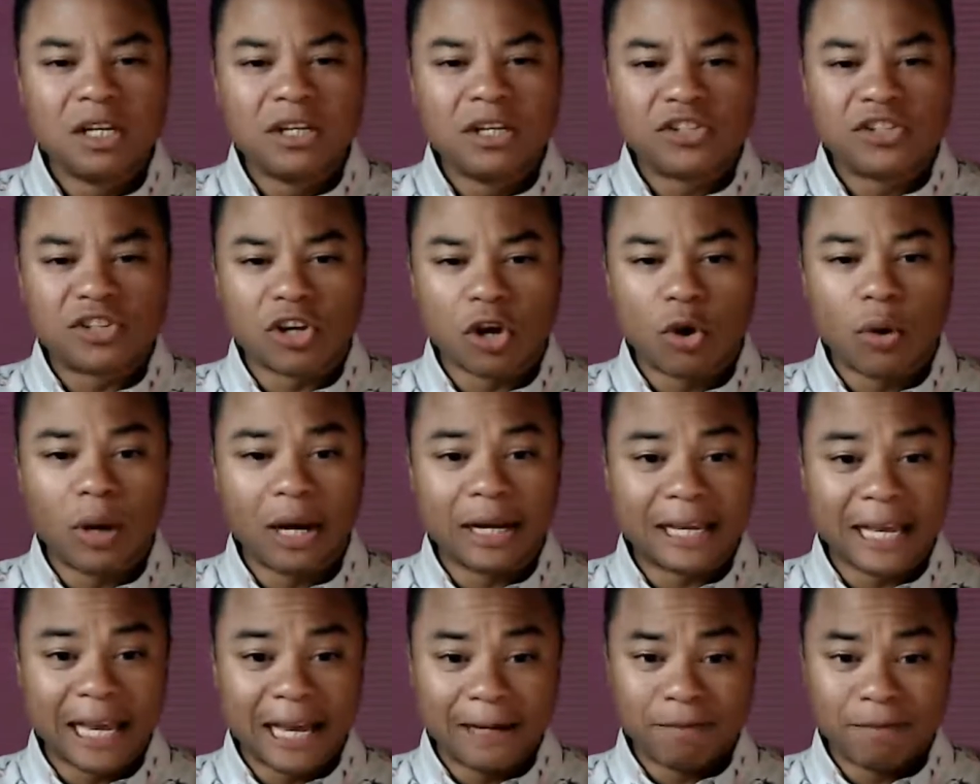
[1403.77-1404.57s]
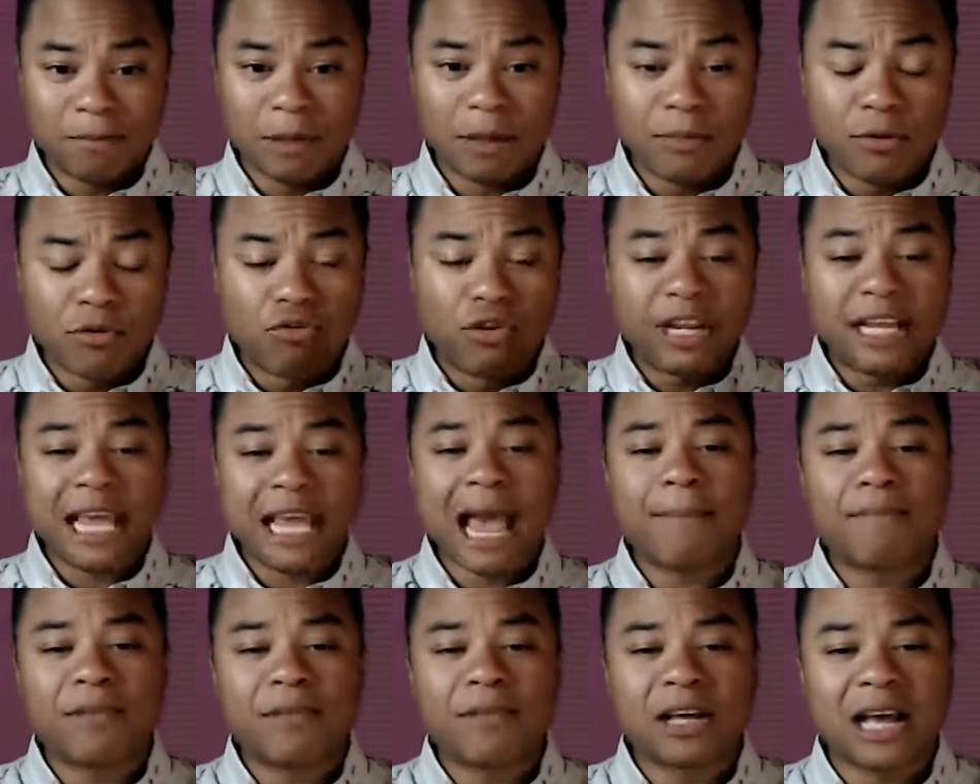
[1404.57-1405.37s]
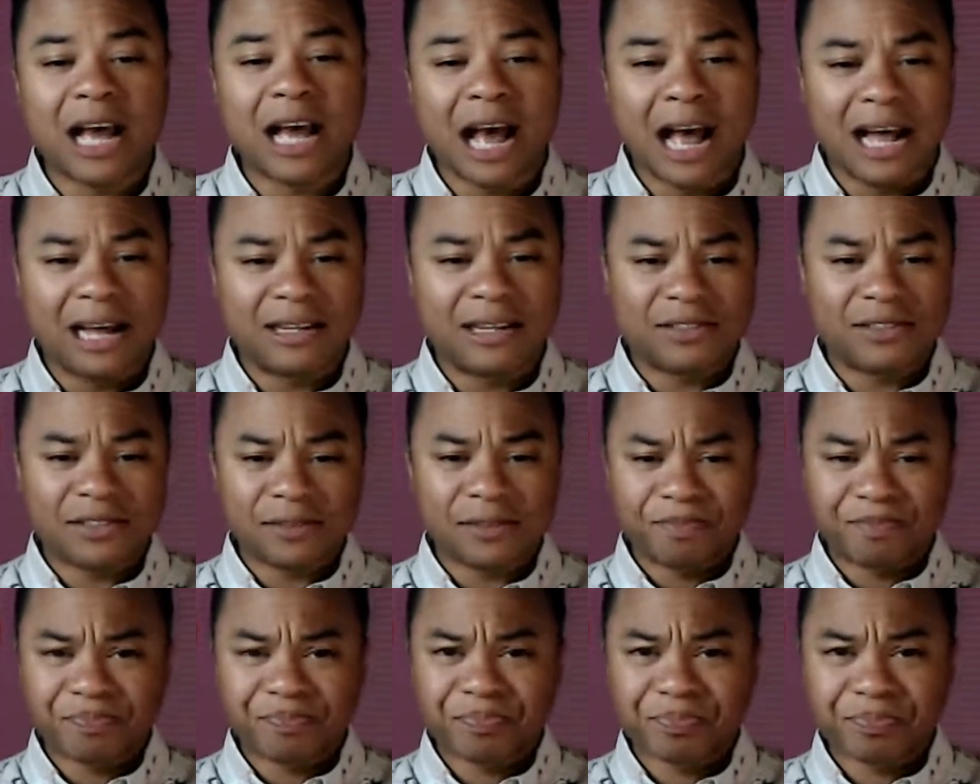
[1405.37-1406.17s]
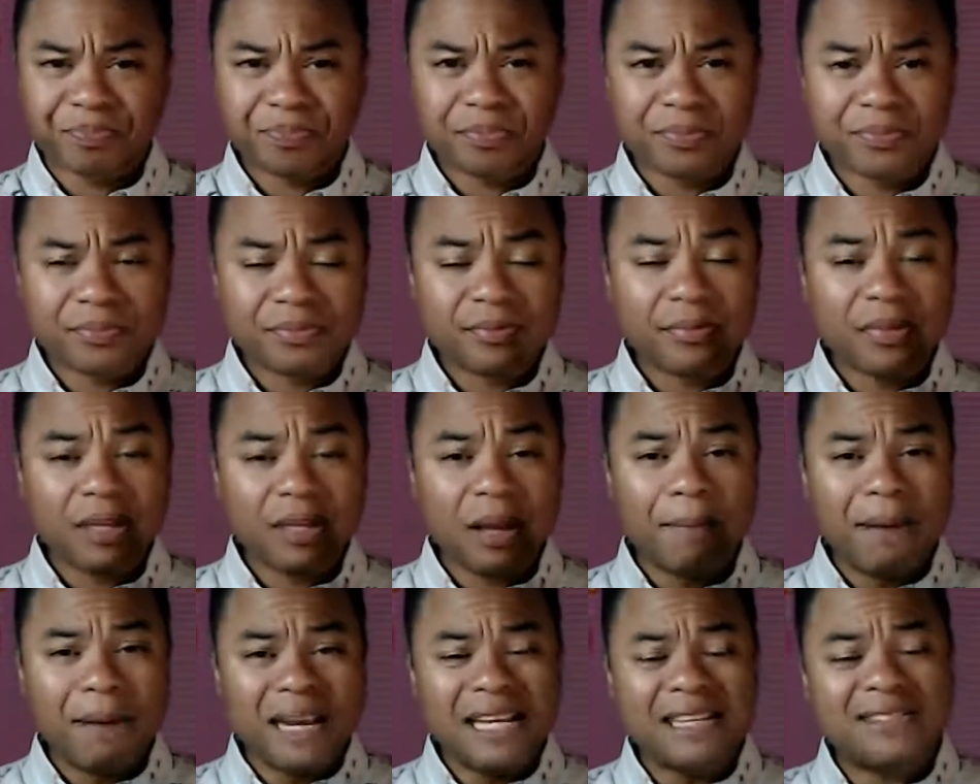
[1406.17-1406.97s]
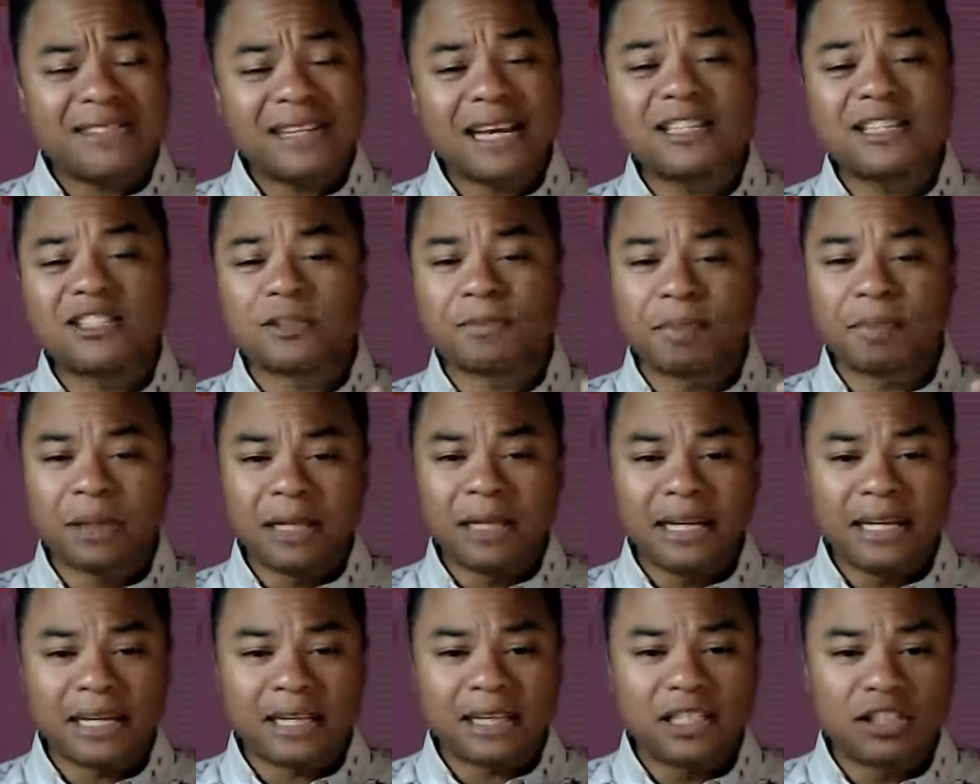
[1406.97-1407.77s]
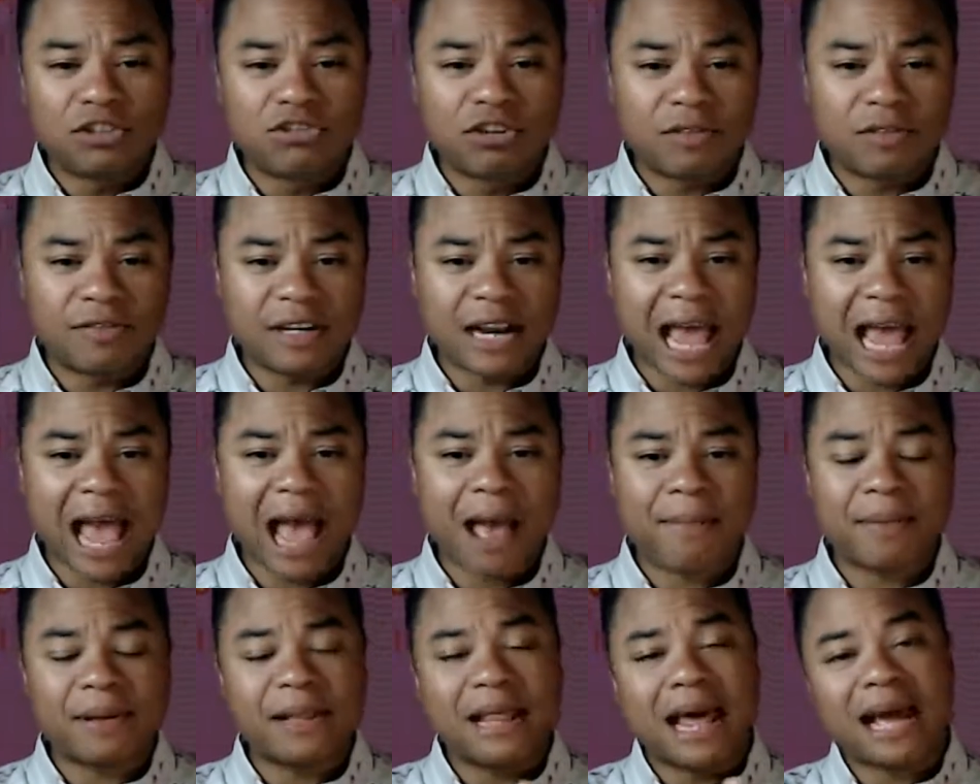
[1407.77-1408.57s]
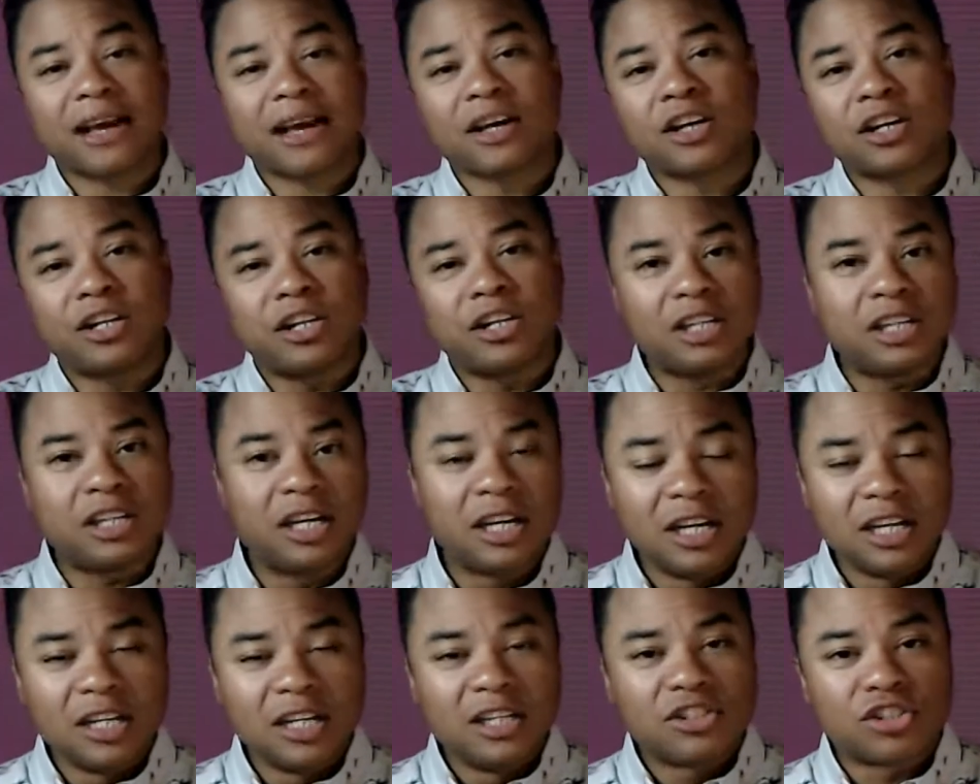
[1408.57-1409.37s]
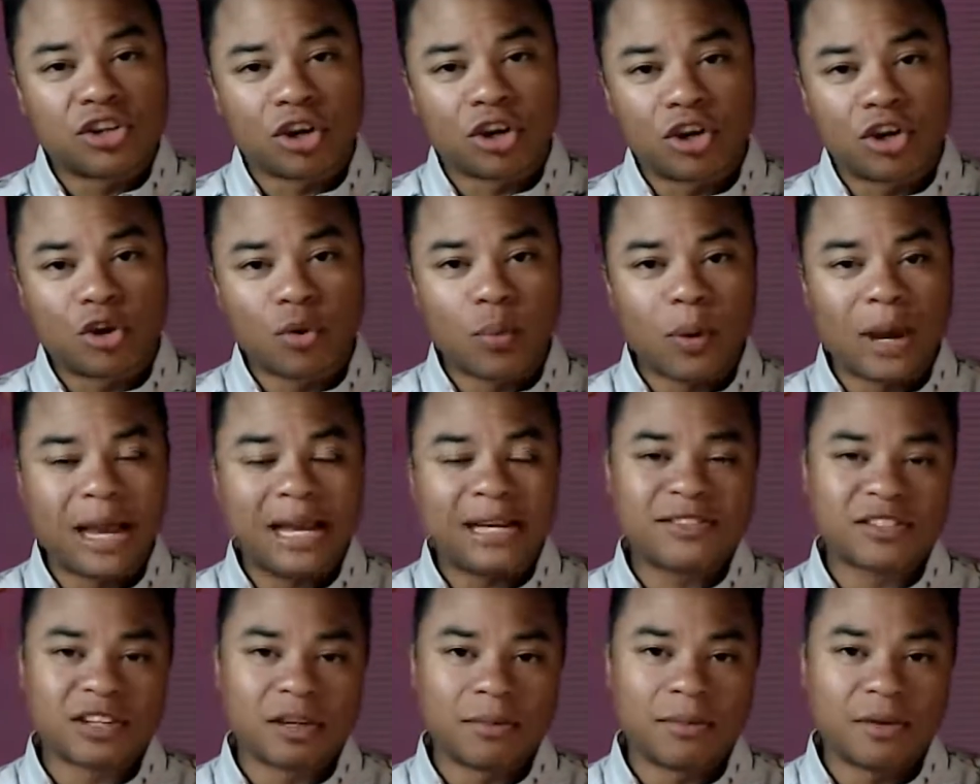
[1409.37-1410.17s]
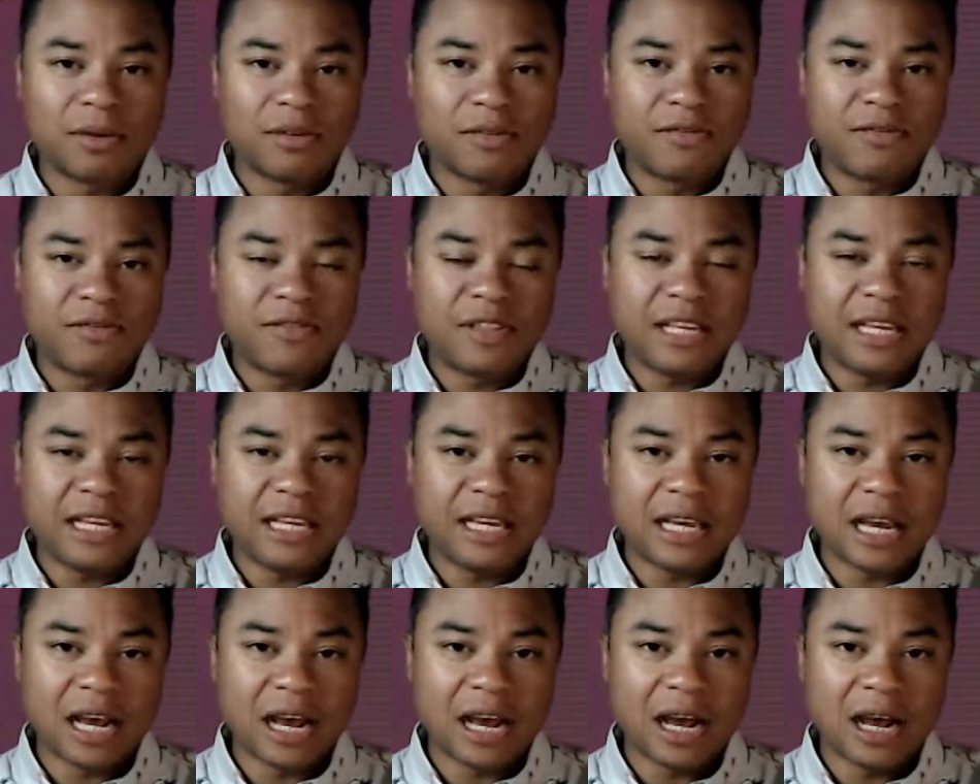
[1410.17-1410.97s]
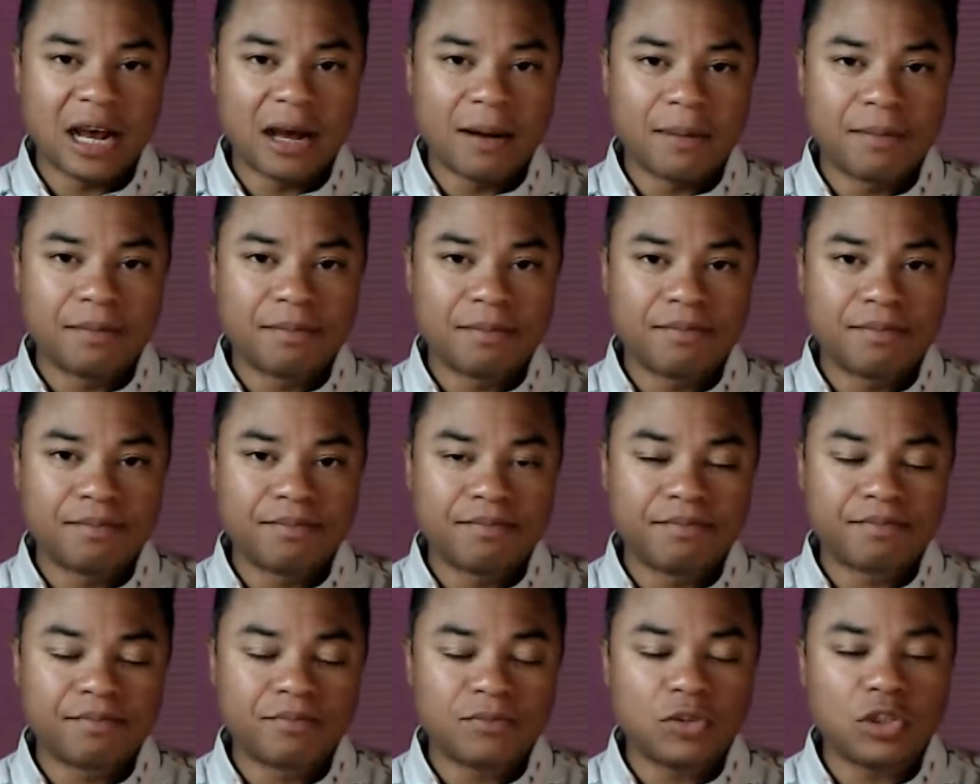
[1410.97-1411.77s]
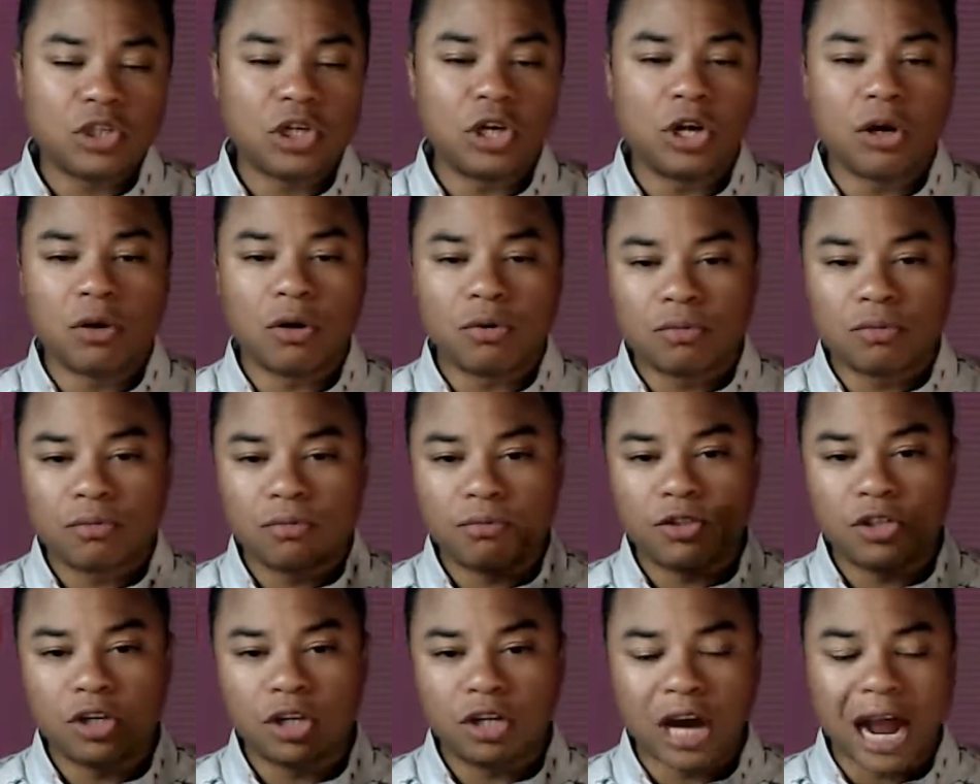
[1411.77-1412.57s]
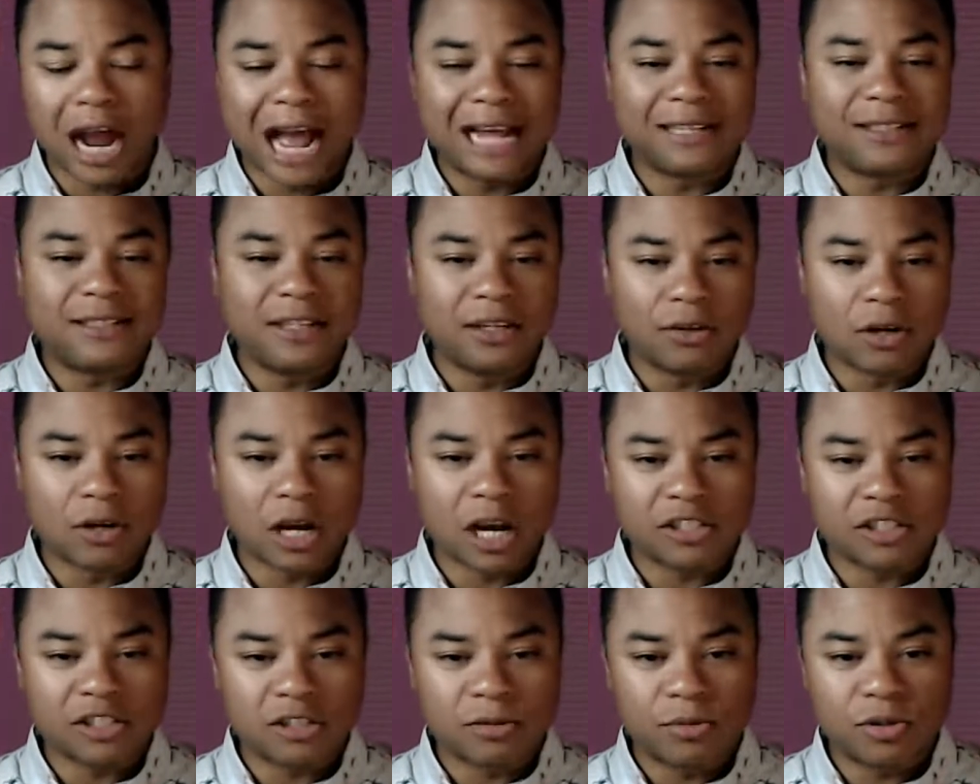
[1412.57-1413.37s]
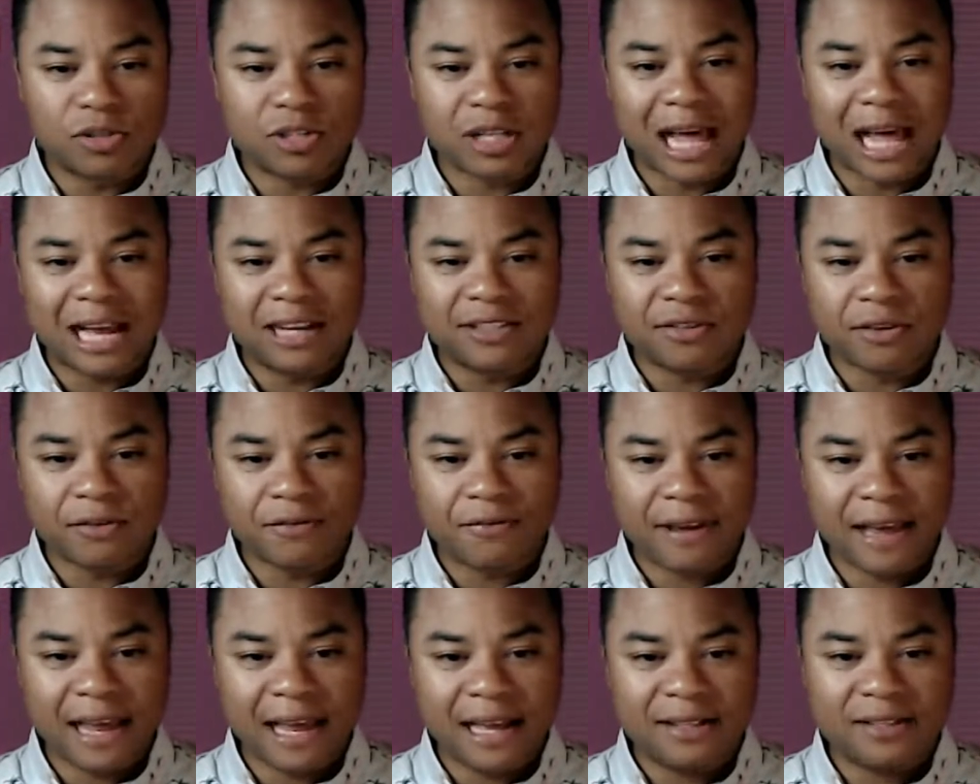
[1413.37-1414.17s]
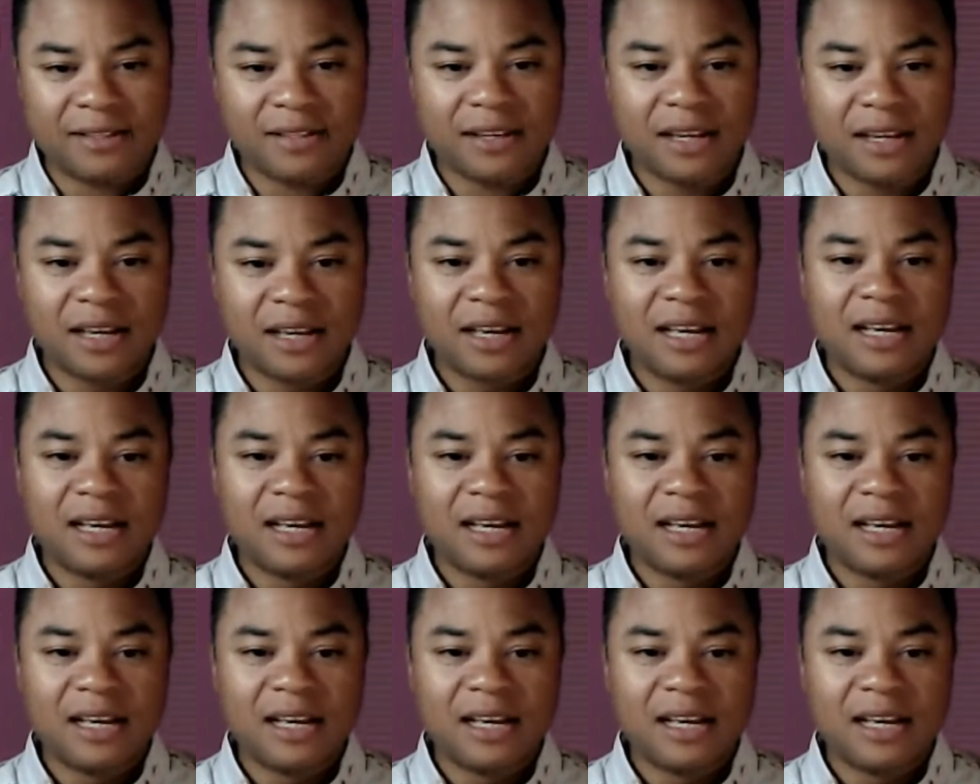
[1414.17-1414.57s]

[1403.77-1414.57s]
So again, let me recap the cons. Many say it's a politically driven app, and that could turn away some of the, your ideal customers, clients, or fans.